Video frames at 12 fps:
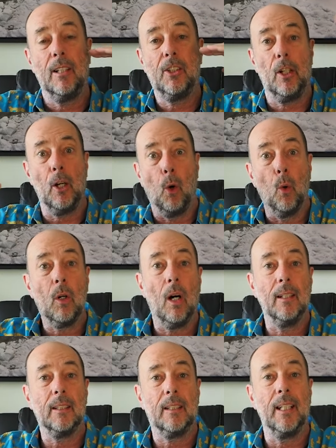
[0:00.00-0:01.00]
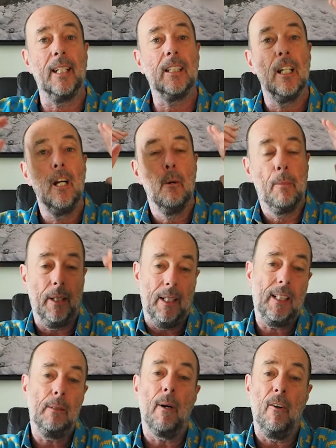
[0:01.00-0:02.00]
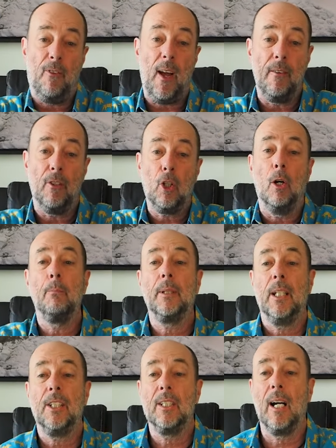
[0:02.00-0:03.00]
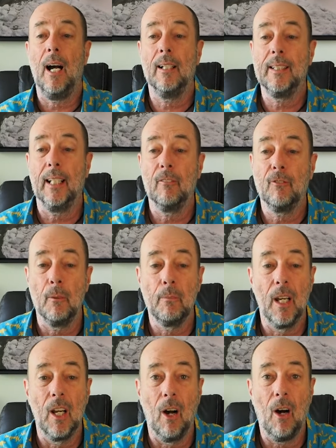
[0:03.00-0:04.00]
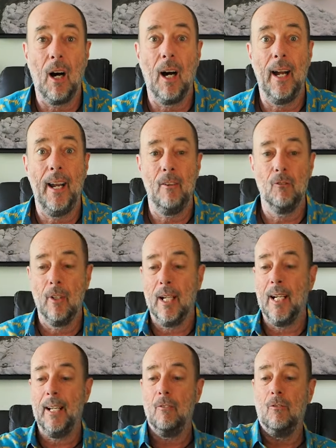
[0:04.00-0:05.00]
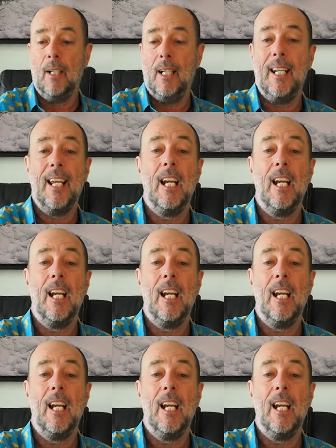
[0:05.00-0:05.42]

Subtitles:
I shot it all kinds of things, but this is my favorite composition, I think, from the lot. I really, really